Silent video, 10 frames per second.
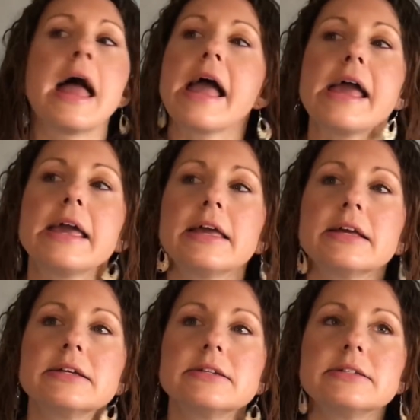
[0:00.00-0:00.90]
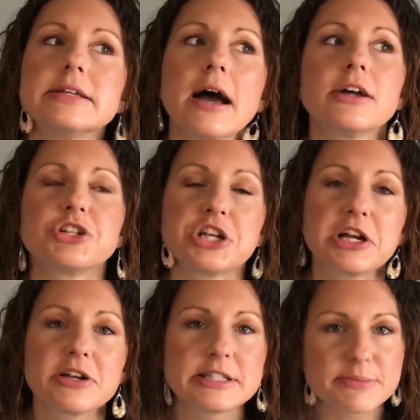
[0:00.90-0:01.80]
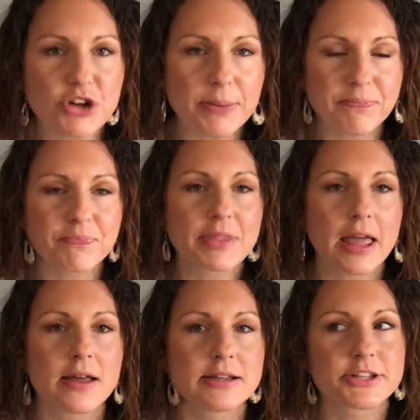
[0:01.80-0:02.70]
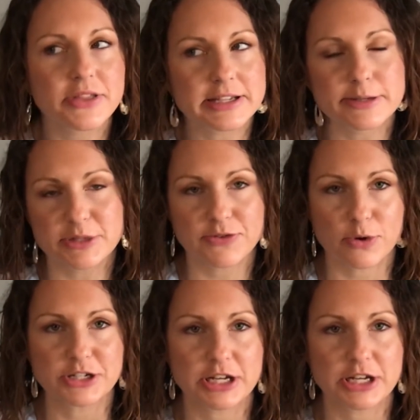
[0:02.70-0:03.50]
and yeah, share and subscribe. So thanks so much for watching,